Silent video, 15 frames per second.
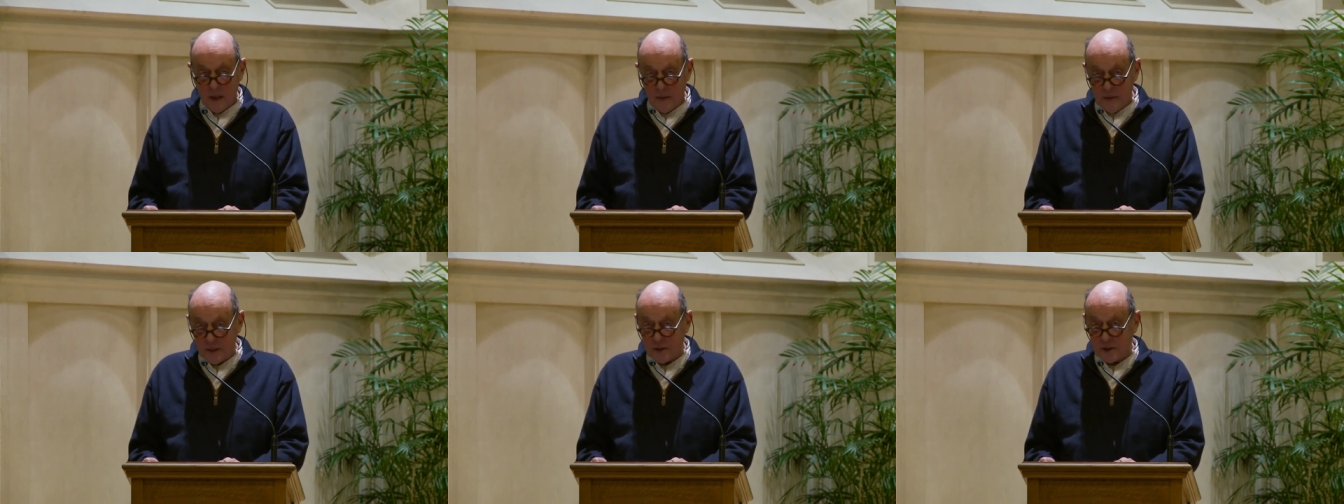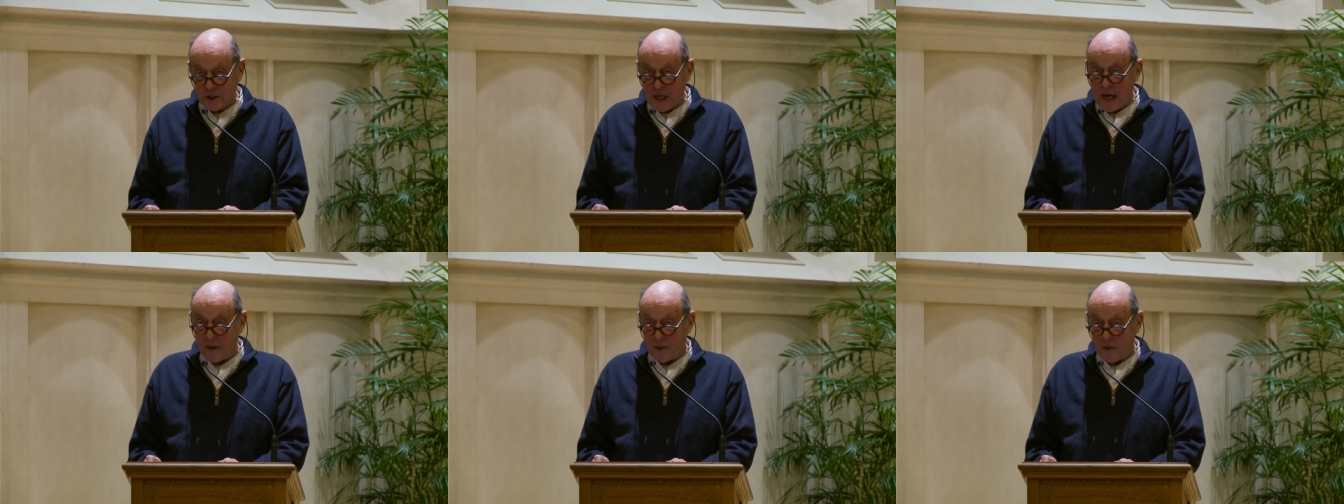This
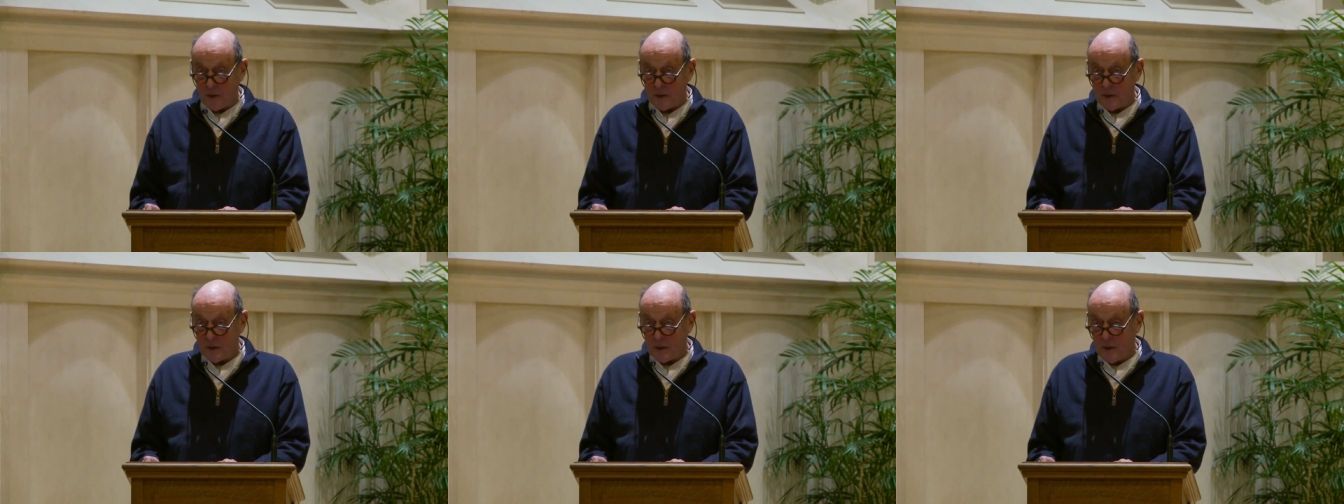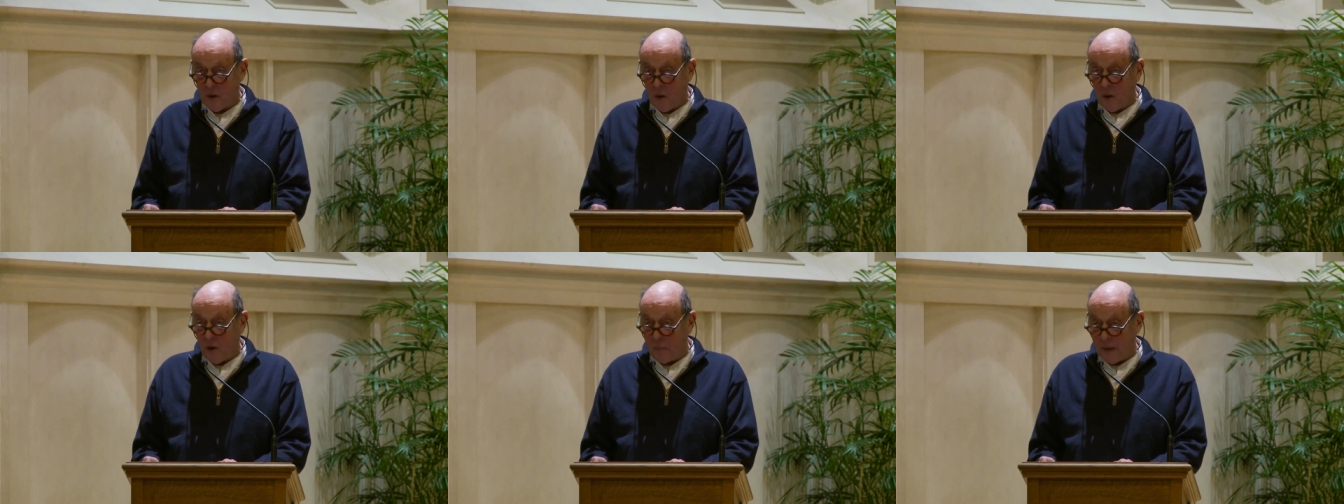channel,
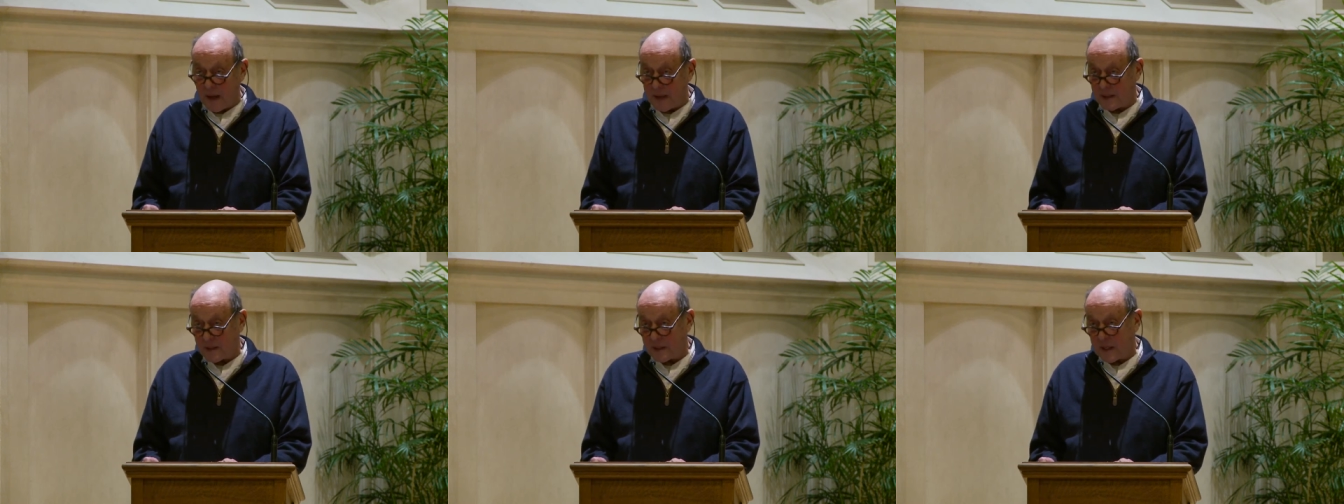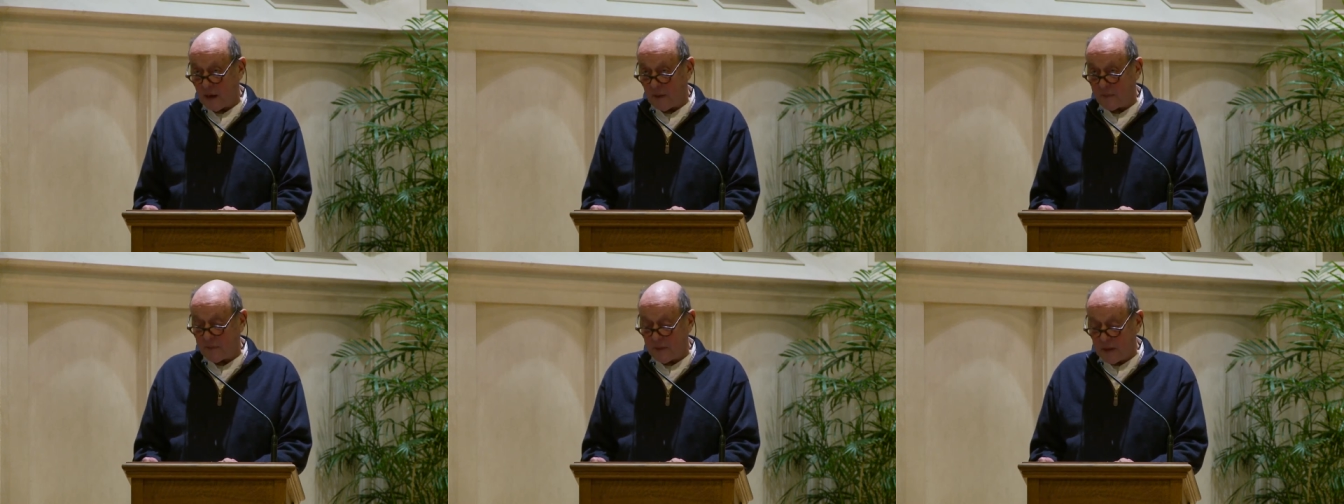all by
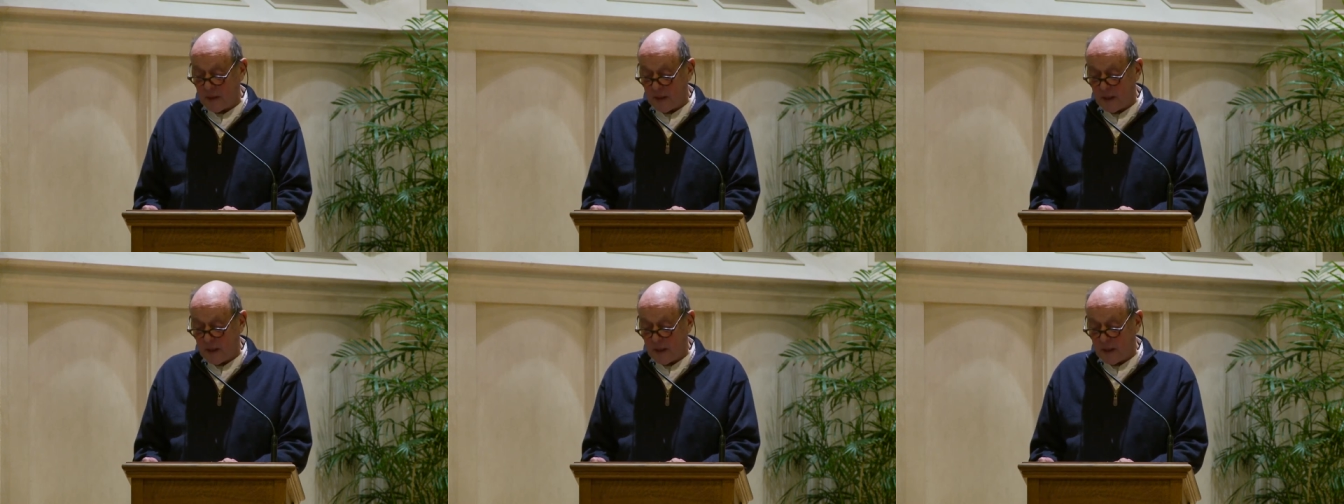itself,